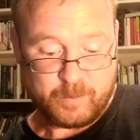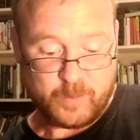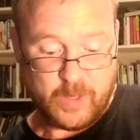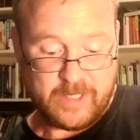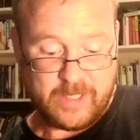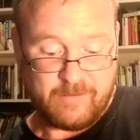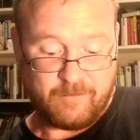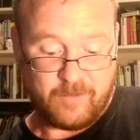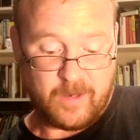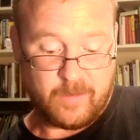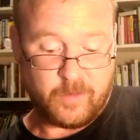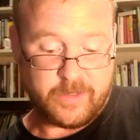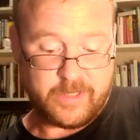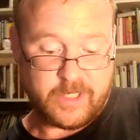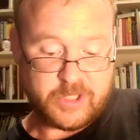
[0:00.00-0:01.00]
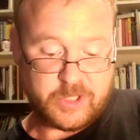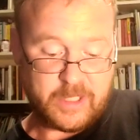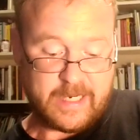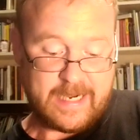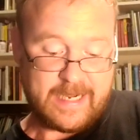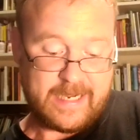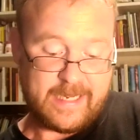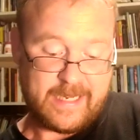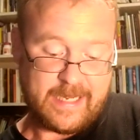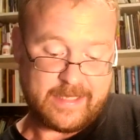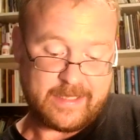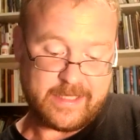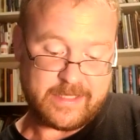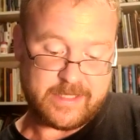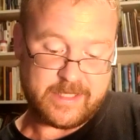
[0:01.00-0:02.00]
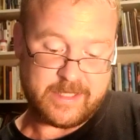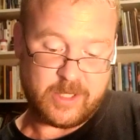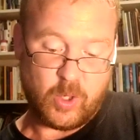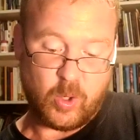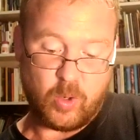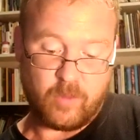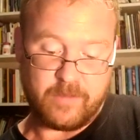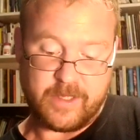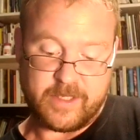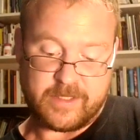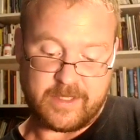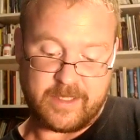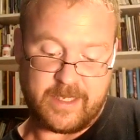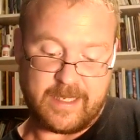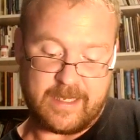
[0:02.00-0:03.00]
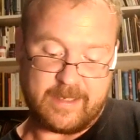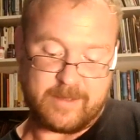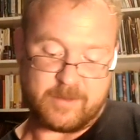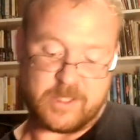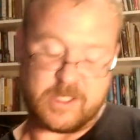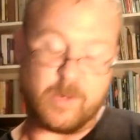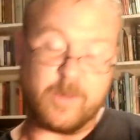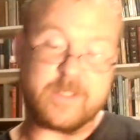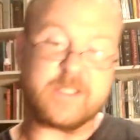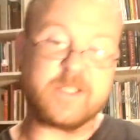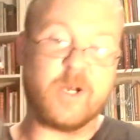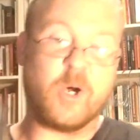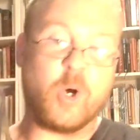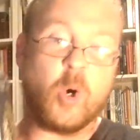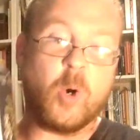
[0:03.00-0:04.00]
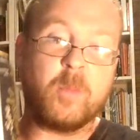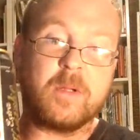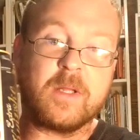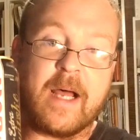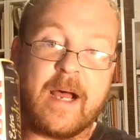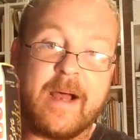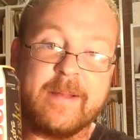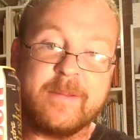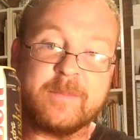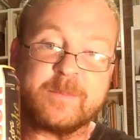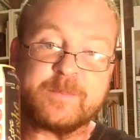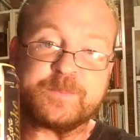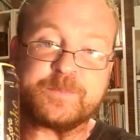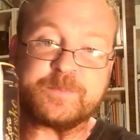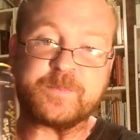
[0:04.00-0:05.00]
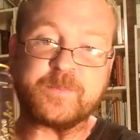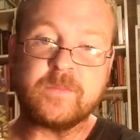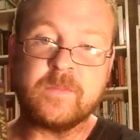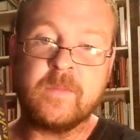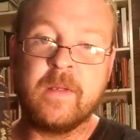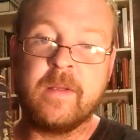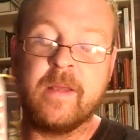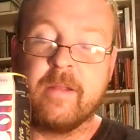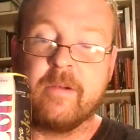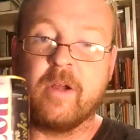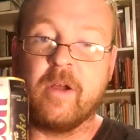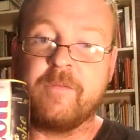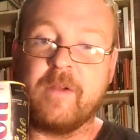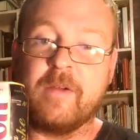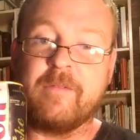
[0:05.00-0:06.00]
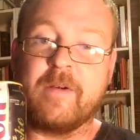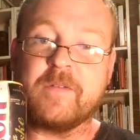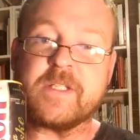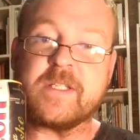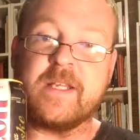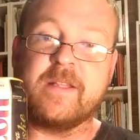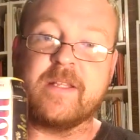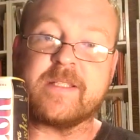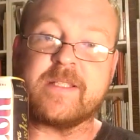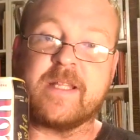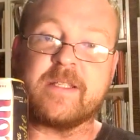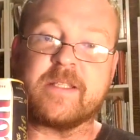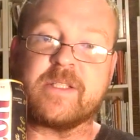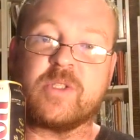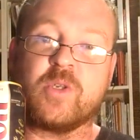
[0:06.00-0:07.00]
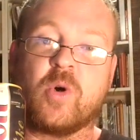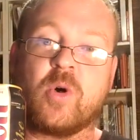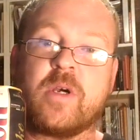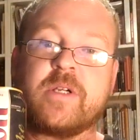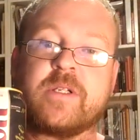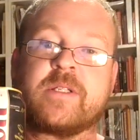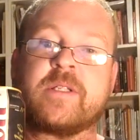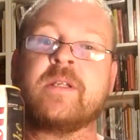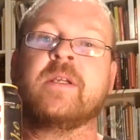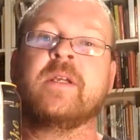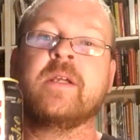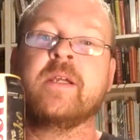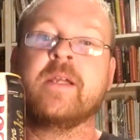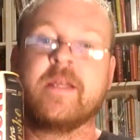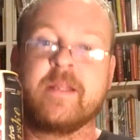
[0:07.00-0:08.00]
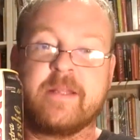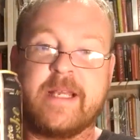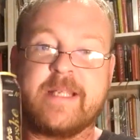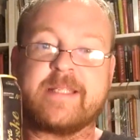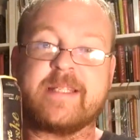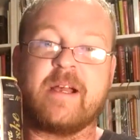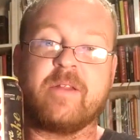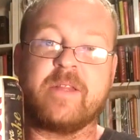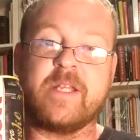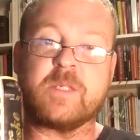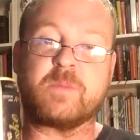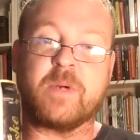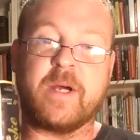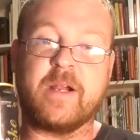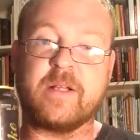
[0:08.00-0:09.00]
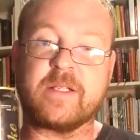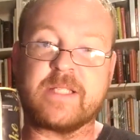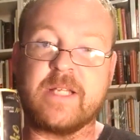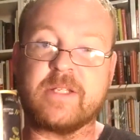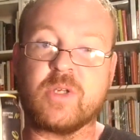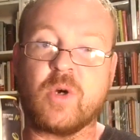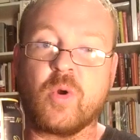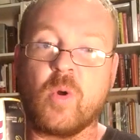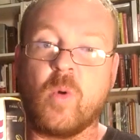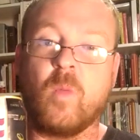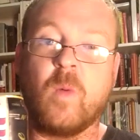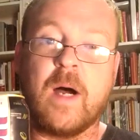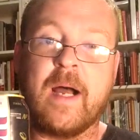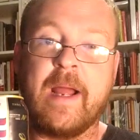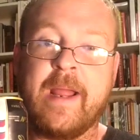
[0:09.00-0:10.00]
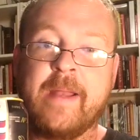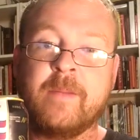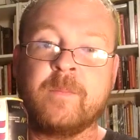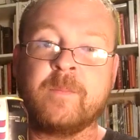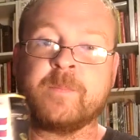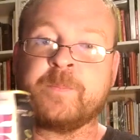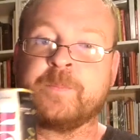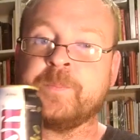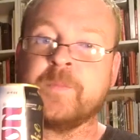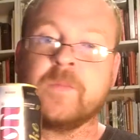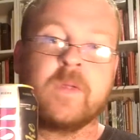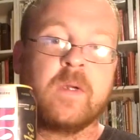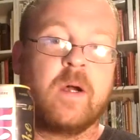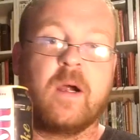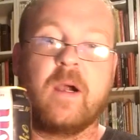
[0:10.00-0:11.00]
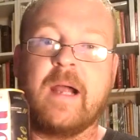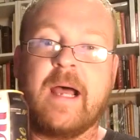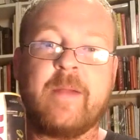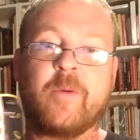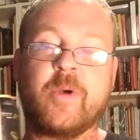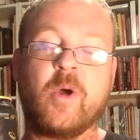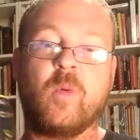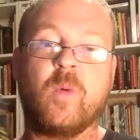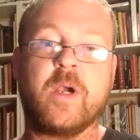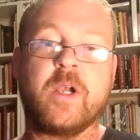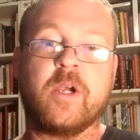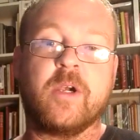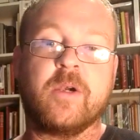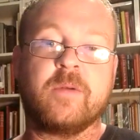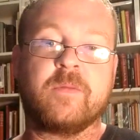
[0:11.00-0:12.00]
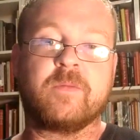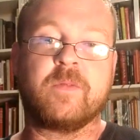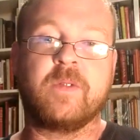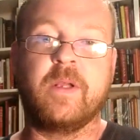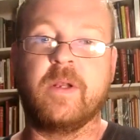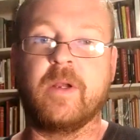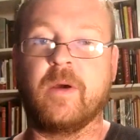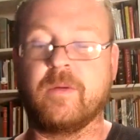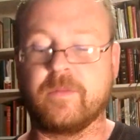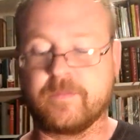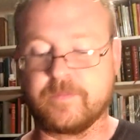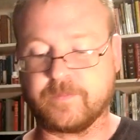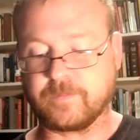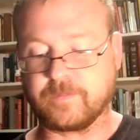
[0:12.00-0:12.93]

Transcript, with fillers: really fun one to try. And let's just go over this again. So it's the Obolon. I don't know if you've ever seen this at the stores. They sell these products at Total Wine, or I don't know where you're, you know,